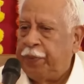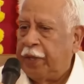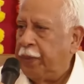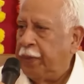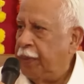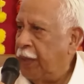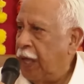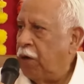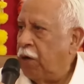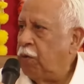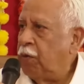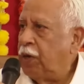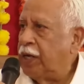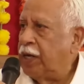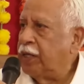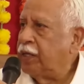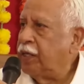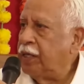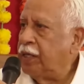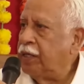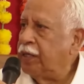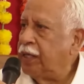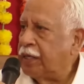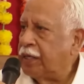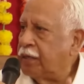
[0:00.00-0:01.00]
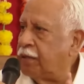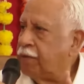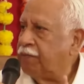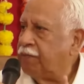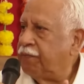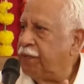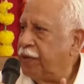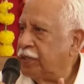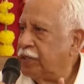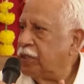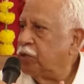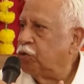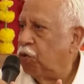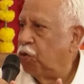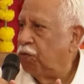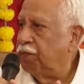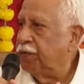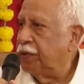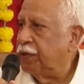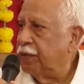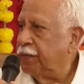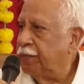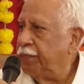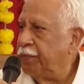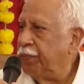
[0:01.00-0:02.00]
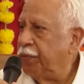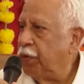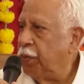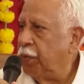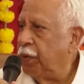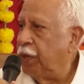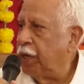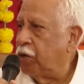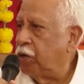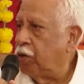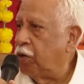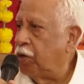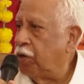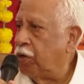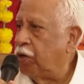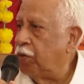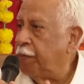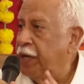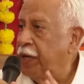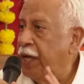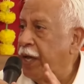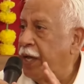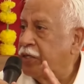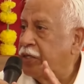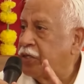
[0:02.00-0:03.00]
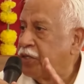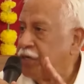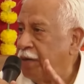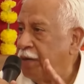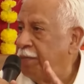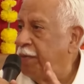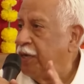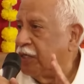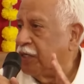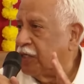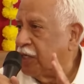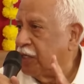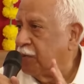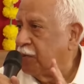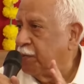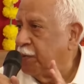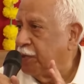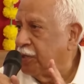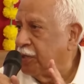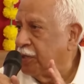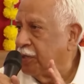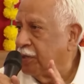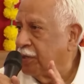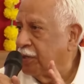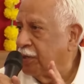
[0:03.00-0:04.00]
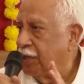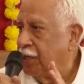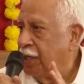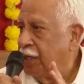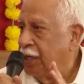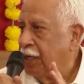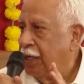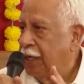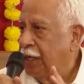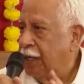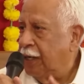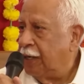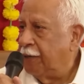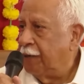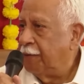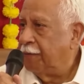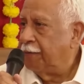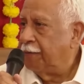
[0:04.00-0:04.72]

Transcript: Now I think that phase is over. We are going to be extremely suspicious. Yeah, in fact,